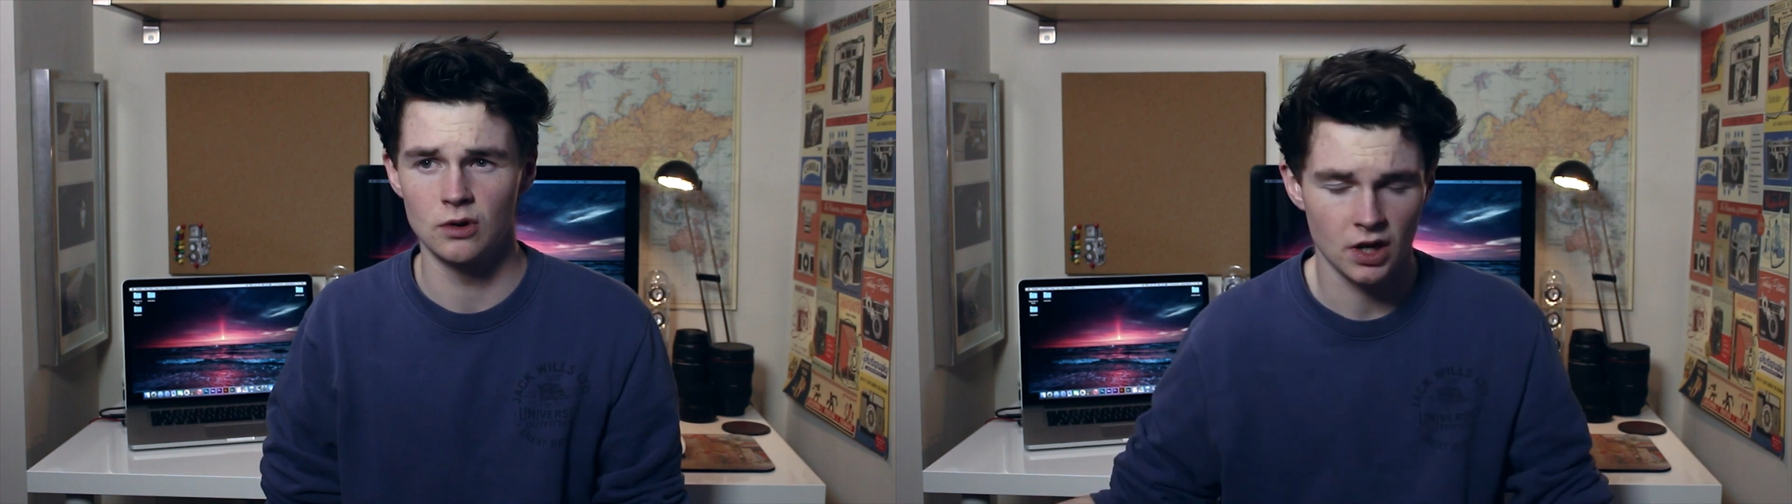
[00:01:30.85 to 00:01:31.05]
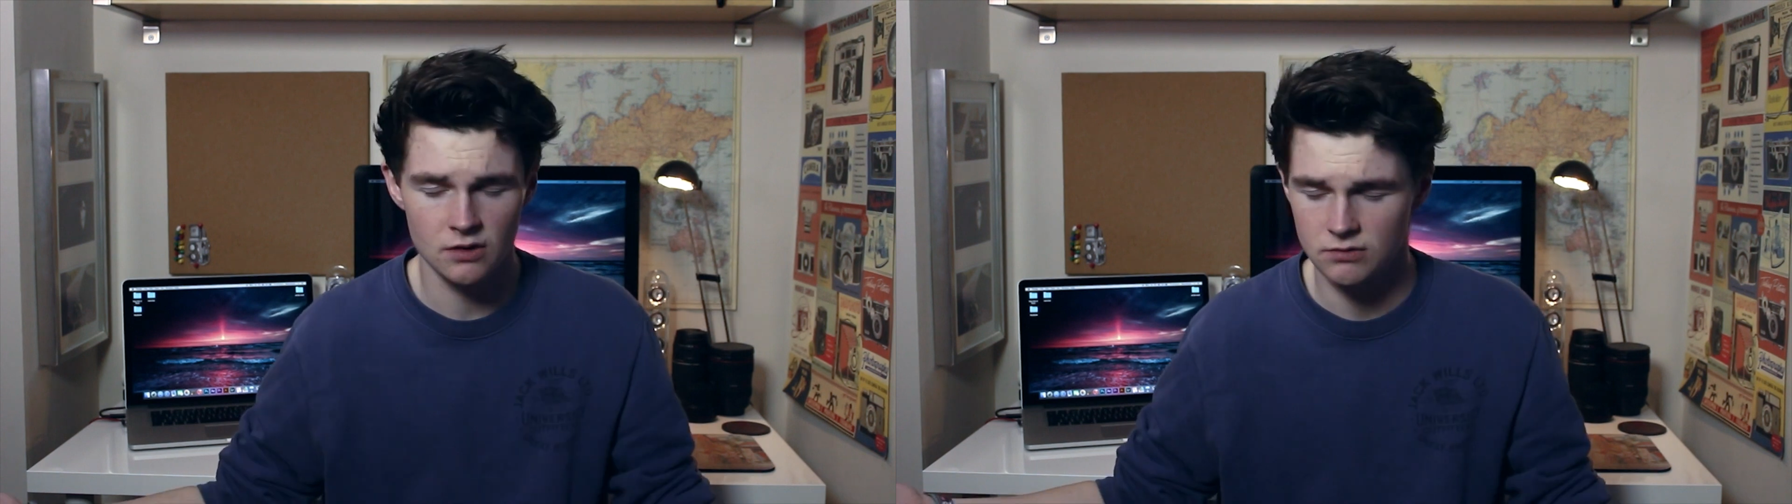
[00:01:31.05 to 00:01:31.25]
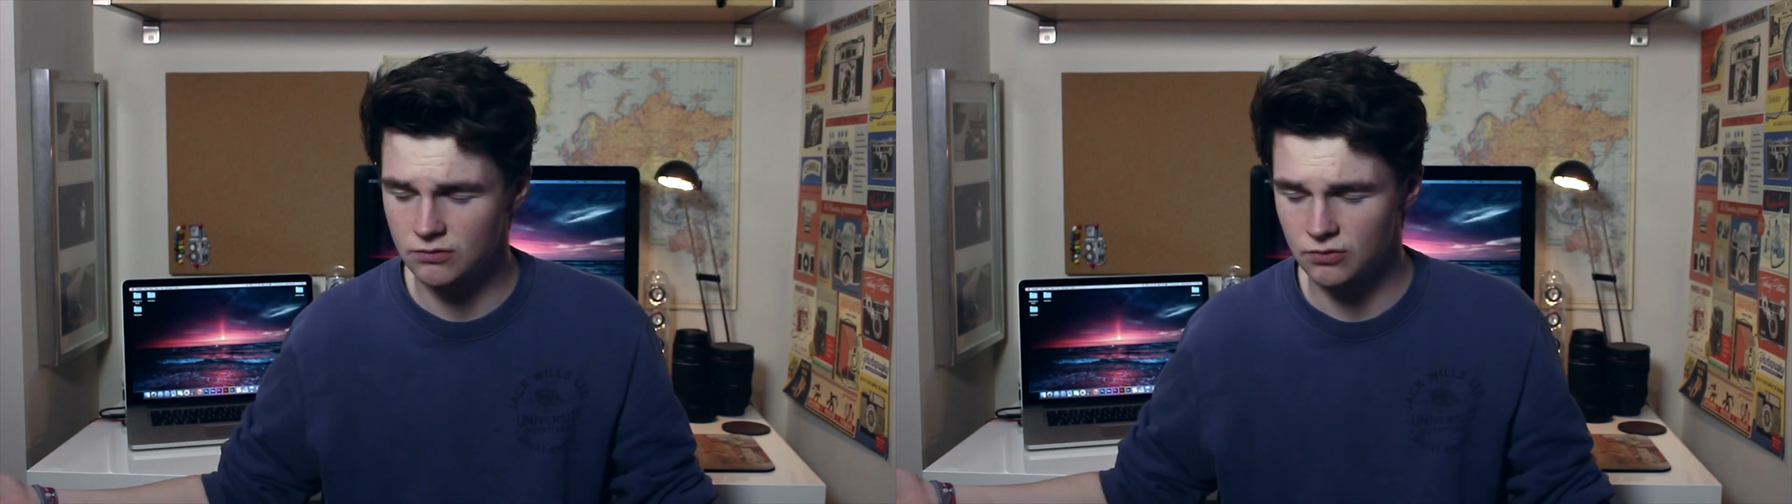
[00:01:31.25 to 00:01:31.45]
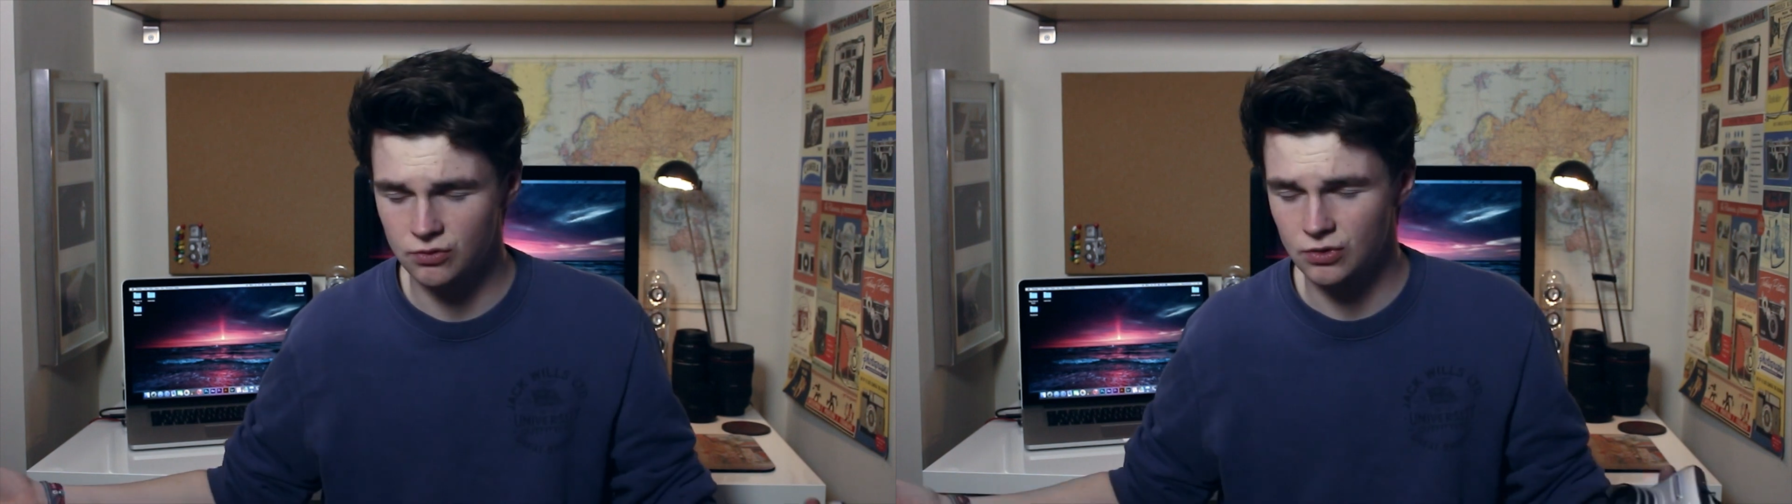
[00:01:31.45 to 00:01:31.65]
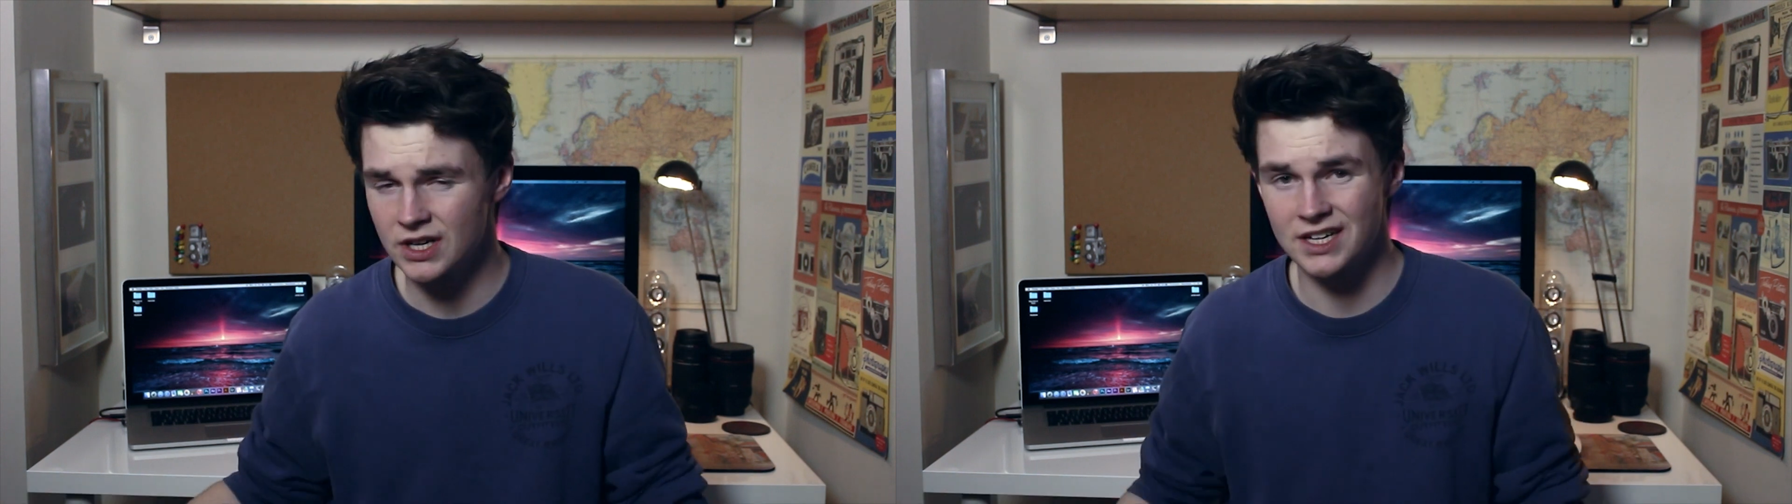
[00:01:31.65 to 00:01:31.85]
Don't
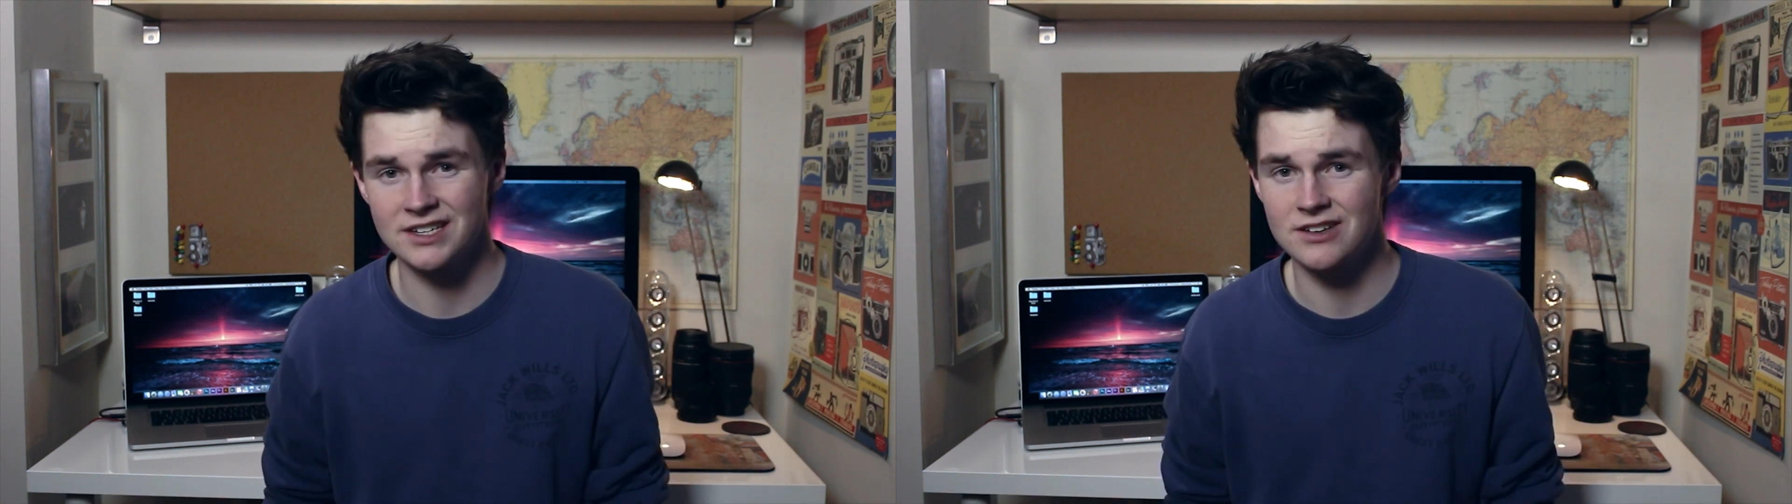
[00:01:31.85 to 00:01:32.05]
really